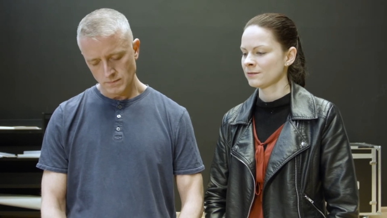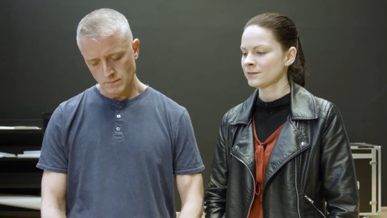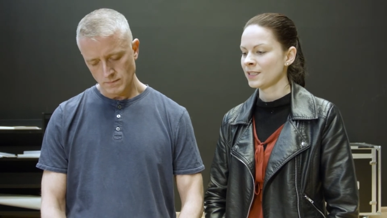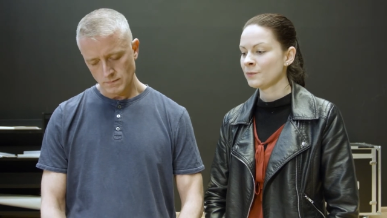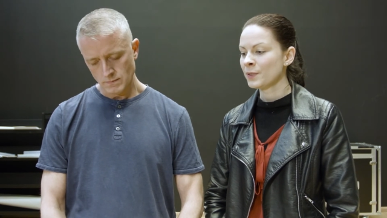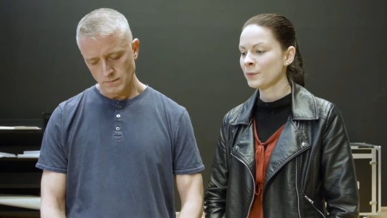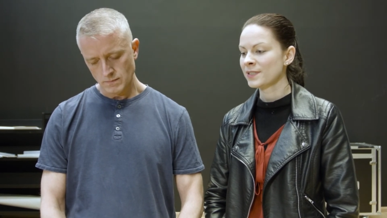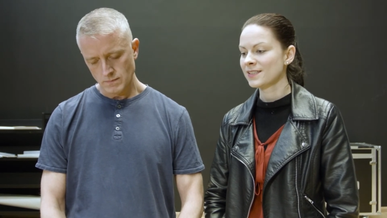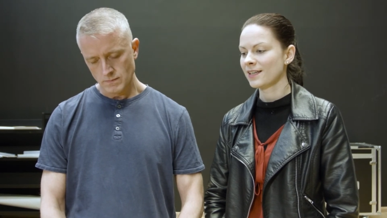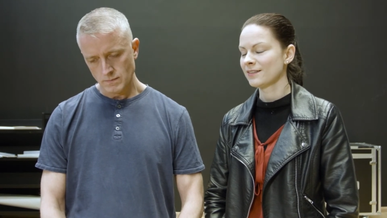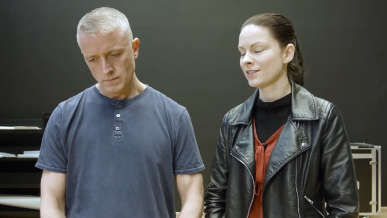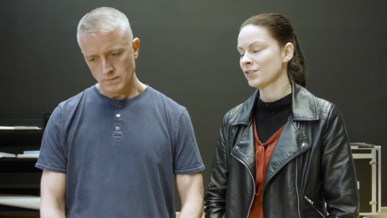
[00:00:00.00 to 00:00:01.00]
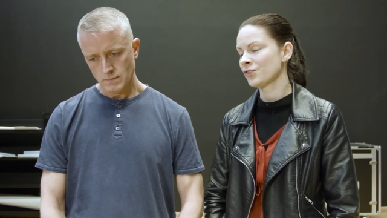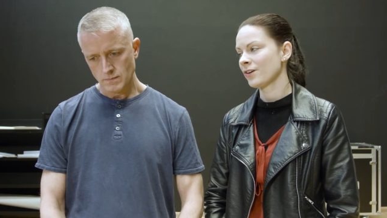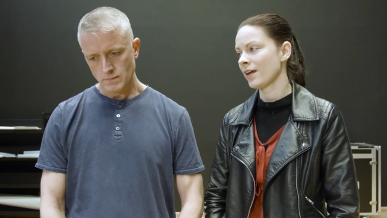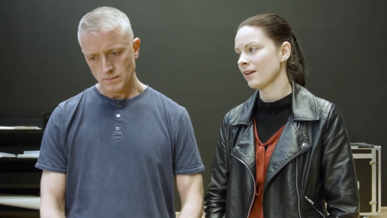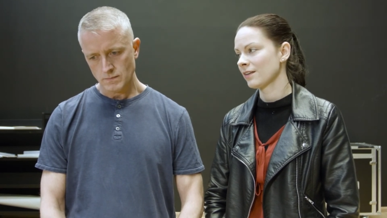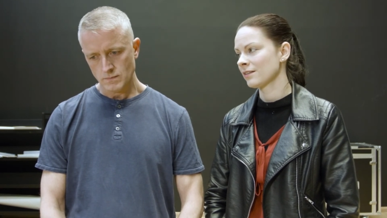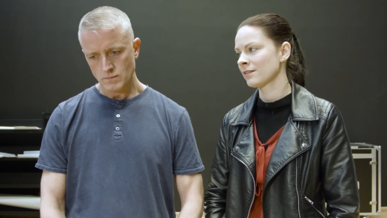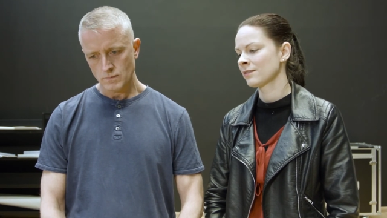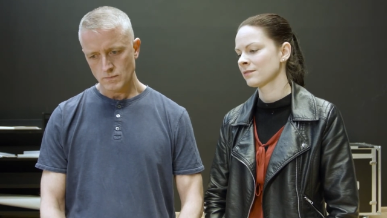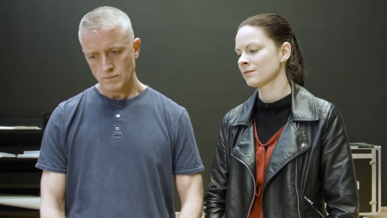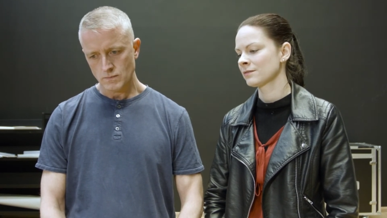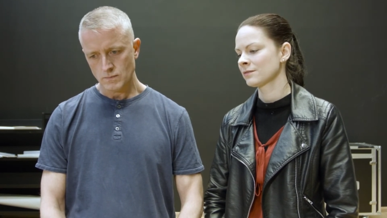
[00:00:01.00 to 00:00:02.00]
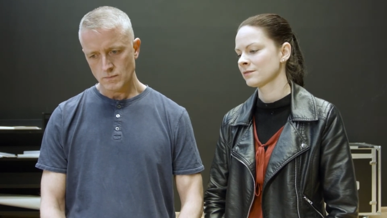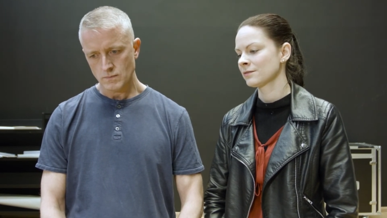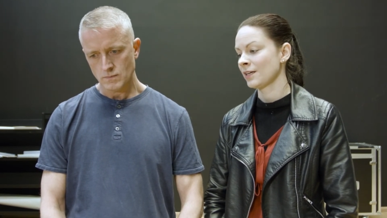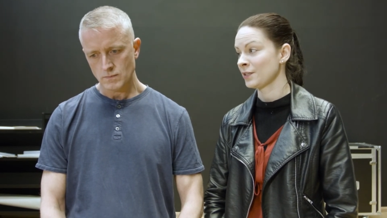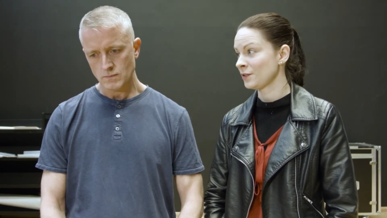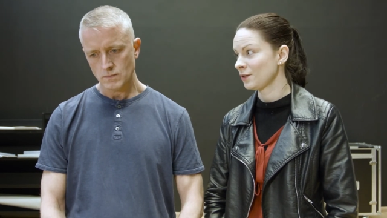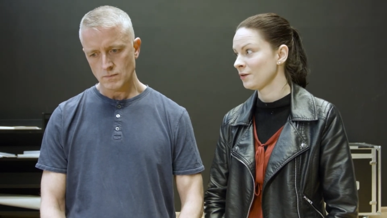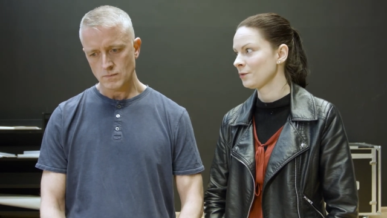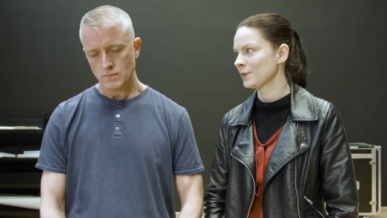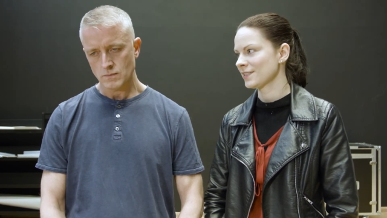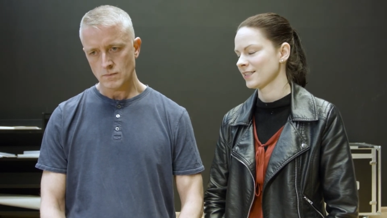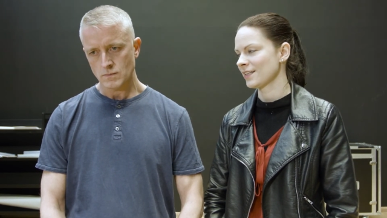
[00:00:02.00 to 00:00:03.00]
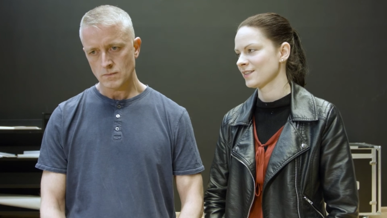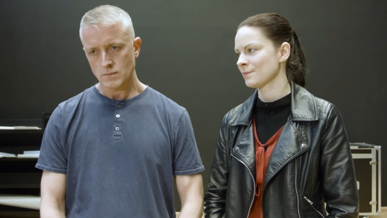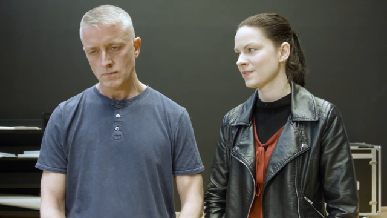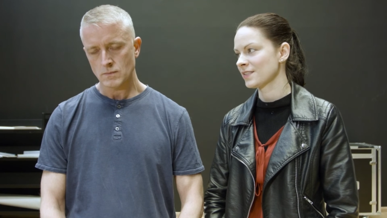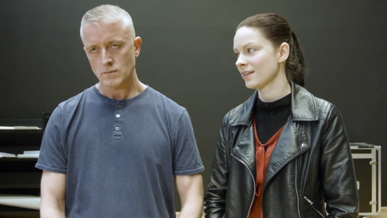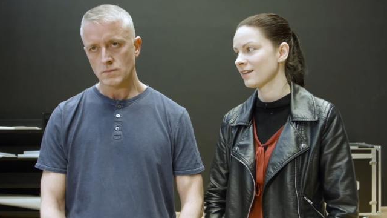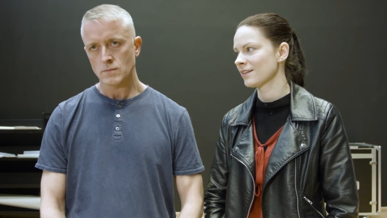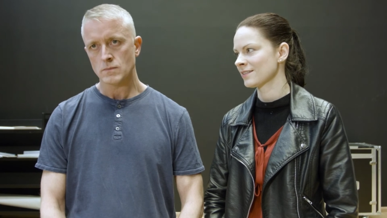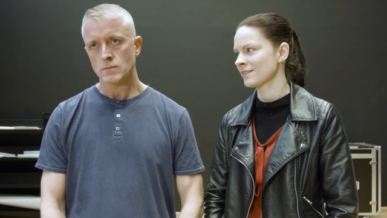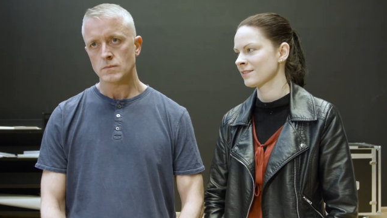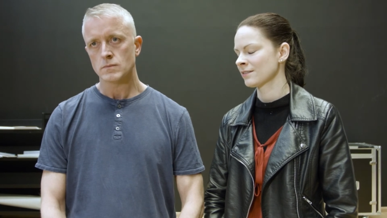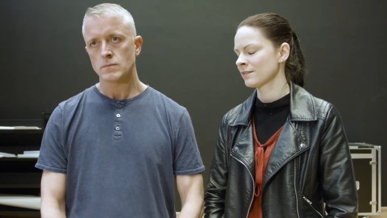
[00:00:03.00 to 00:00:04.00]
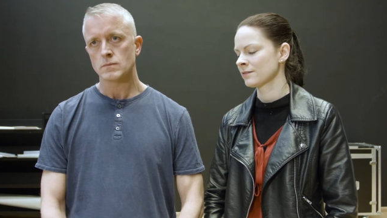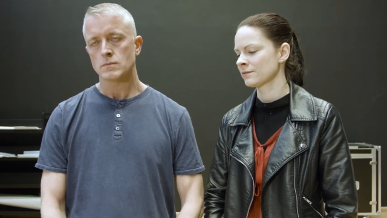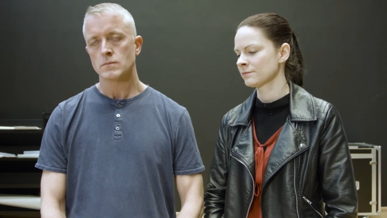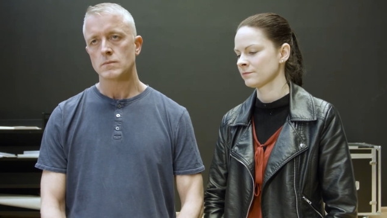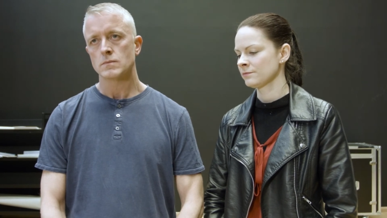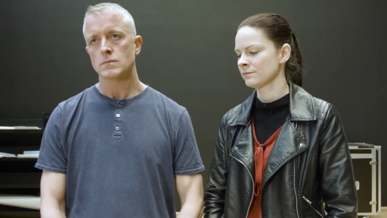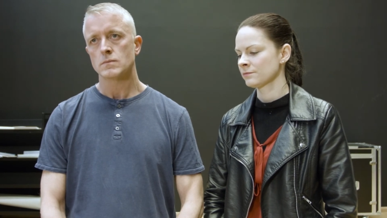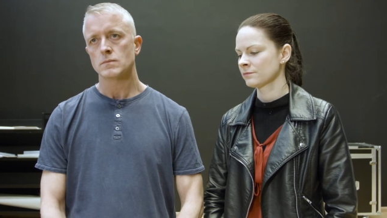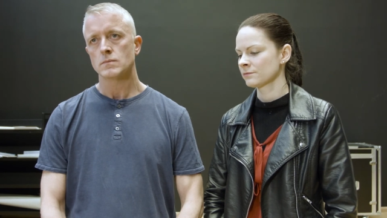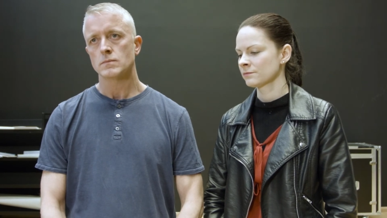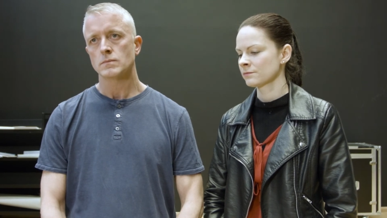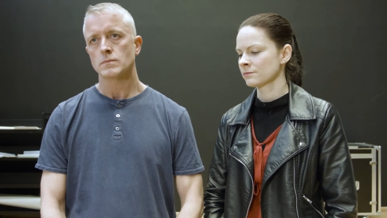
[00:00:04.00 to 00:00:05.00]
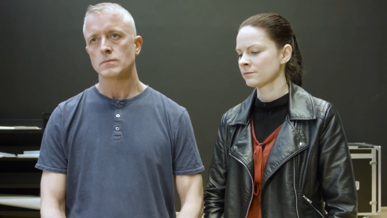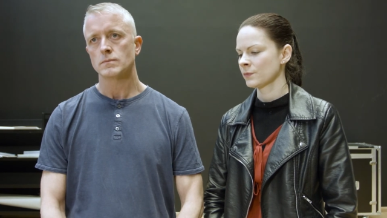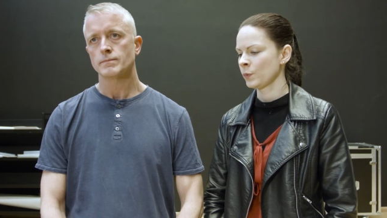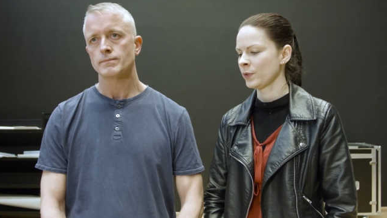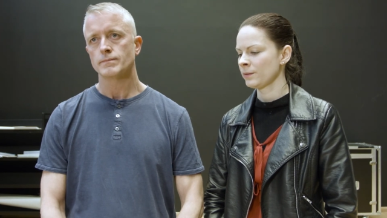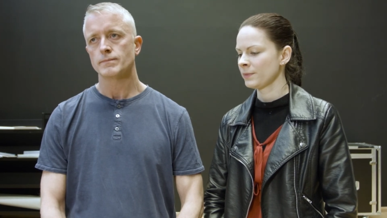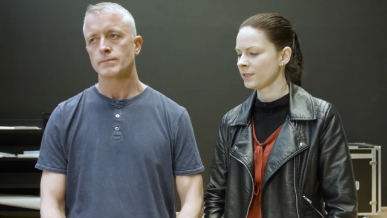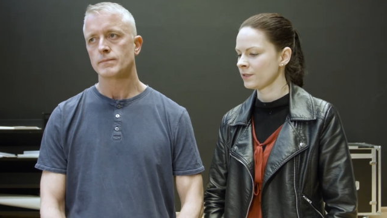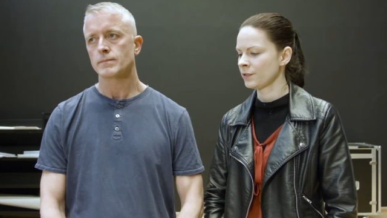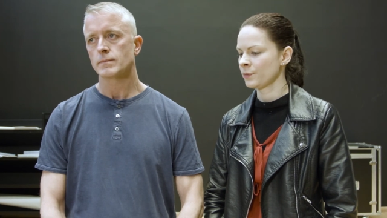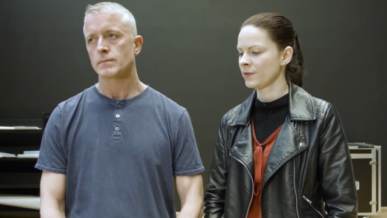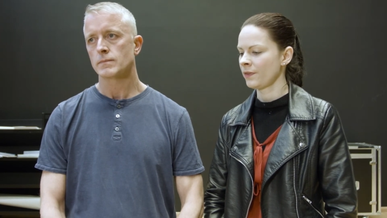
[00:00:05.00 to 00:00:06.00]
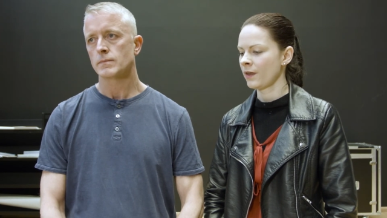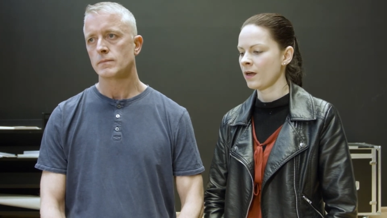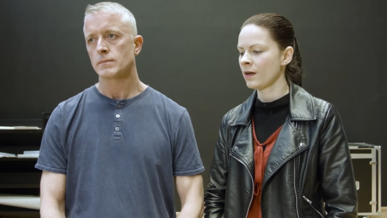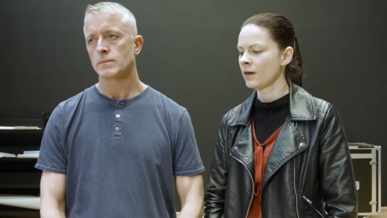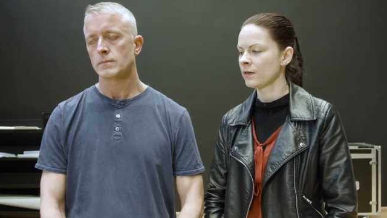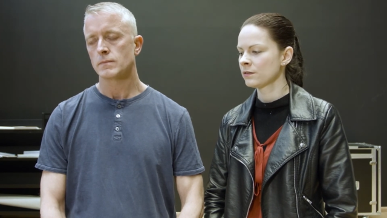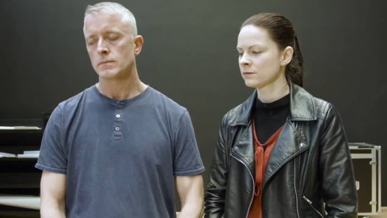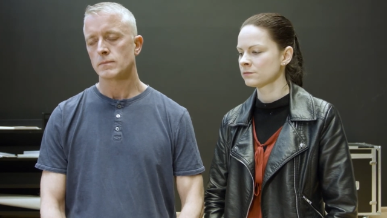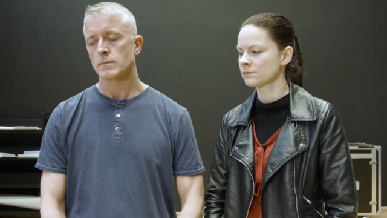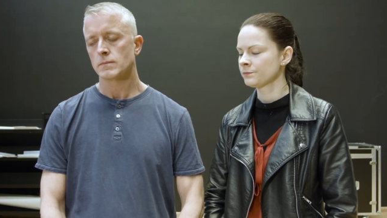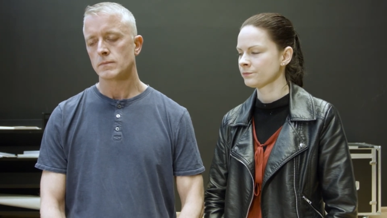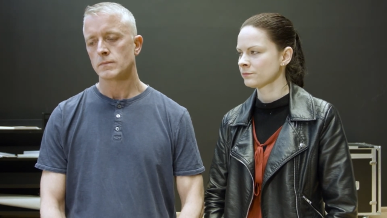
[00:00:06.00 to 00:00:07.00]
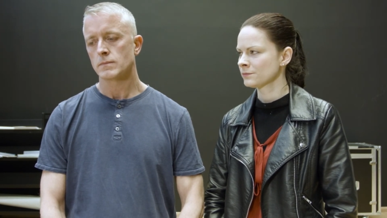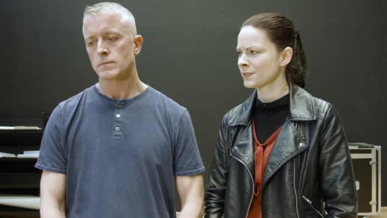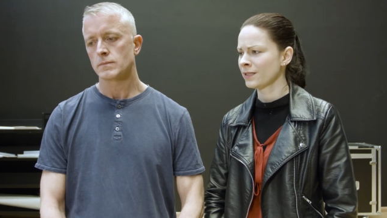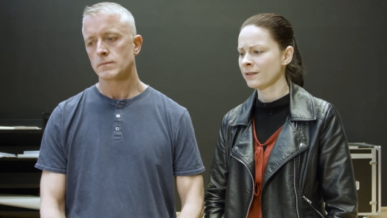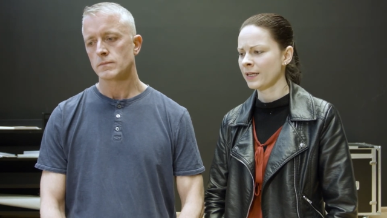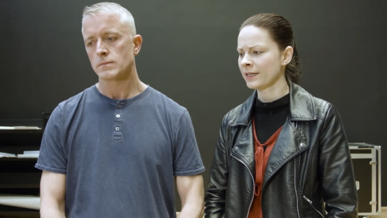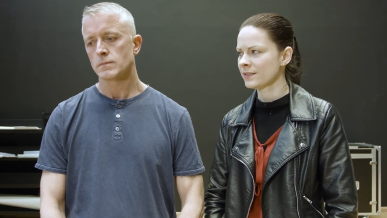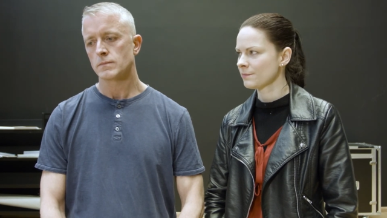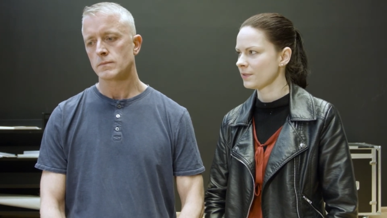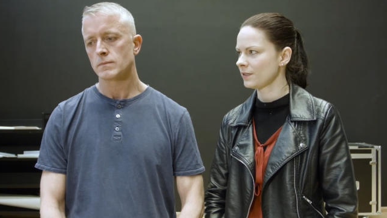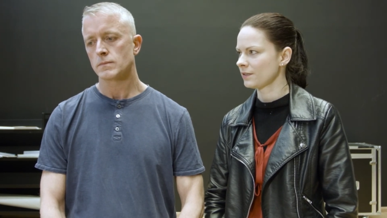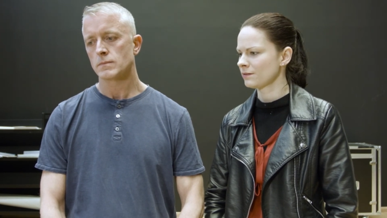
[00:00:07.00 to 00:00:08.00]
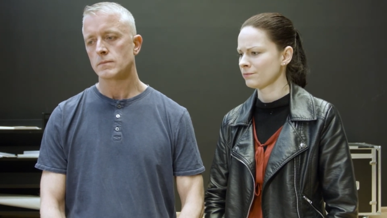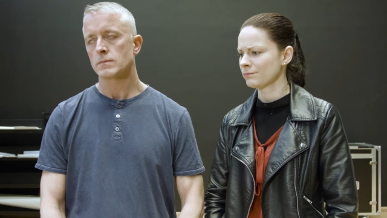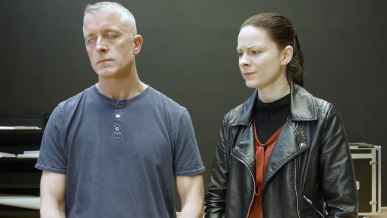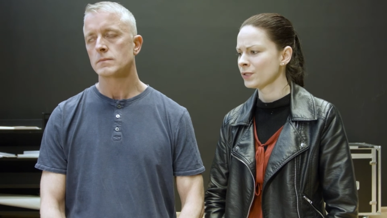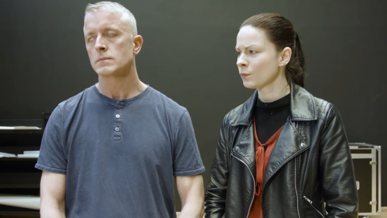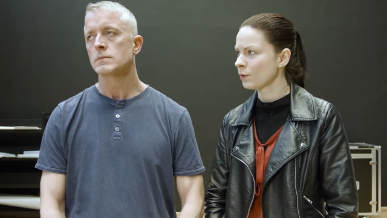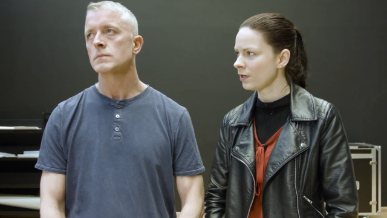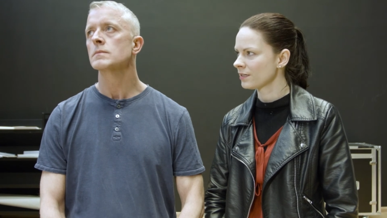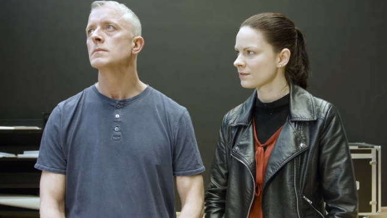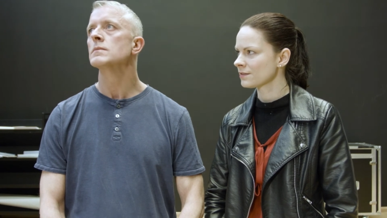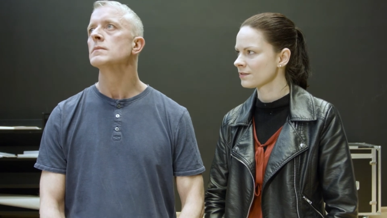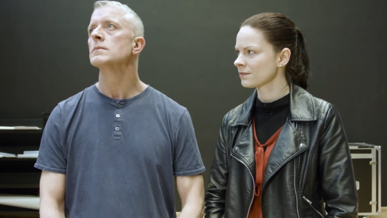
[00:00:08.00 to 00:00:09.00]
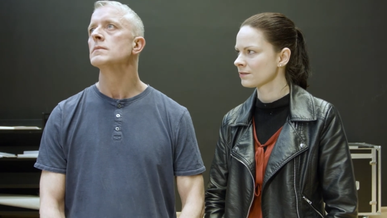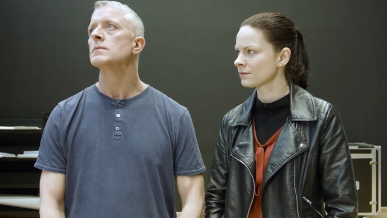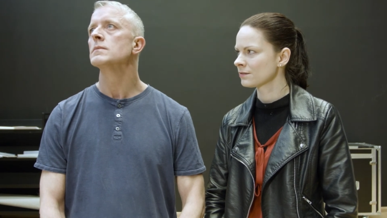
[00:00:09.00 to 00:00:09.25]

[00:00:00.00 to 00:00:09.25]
Speaker 1: Then we went to get the train, and you went to get some cigs. One minute you were there, the next minute you weren't.